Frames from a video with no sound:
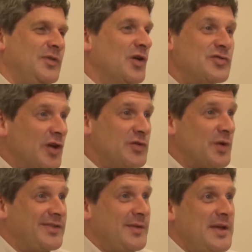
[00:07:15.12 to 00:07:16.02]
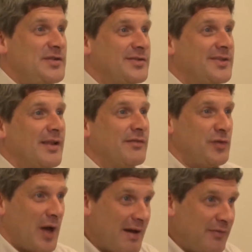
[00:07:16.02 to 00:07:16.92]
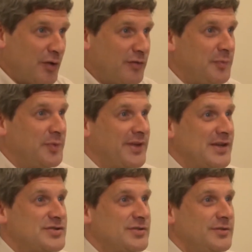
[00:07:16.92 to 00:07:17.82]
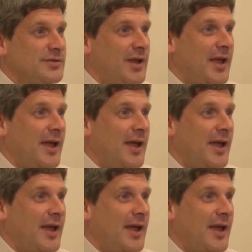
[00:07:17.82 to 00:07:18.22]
Don't underestimate yourself. You have a lot of potential.